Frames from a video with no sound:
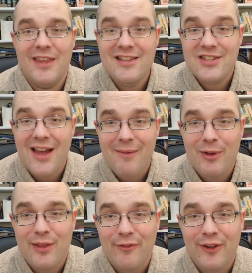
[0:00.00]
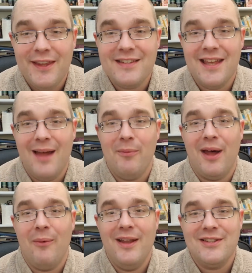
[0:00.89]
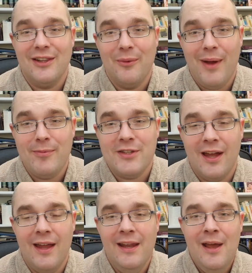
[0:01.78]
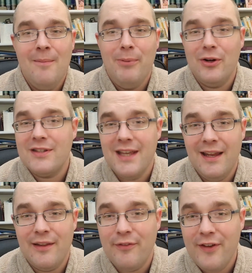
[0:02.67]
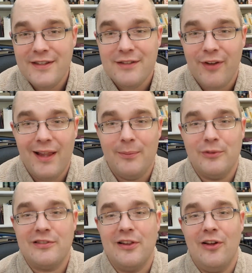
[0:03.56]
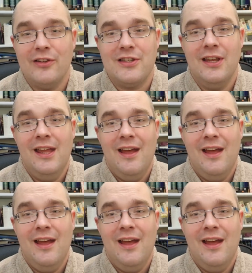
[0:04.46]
This time with the full exam, I went on the website, booked in at the first available slot,